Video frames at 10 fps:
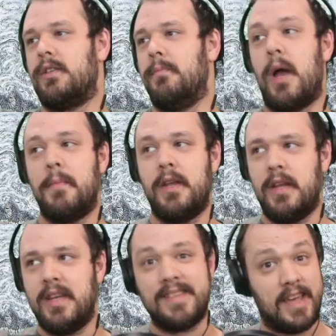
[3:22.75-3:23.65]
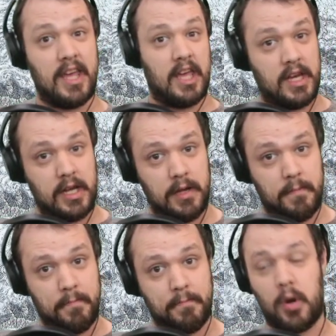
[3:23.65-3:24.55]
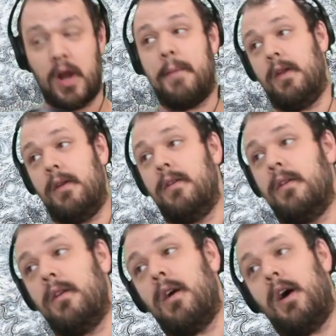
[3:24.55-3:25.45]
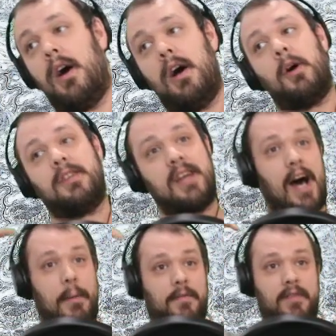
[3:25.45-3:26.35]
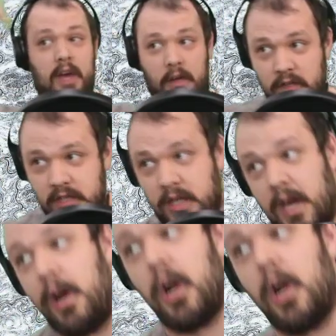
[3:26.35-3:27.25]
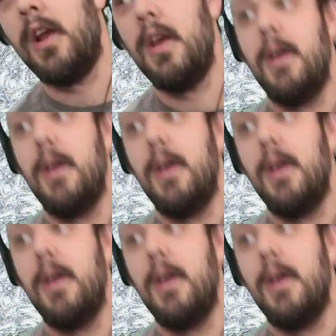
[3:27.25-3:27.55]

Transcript: The Bremen is in Bremen, on top of Kelvin's Cairn.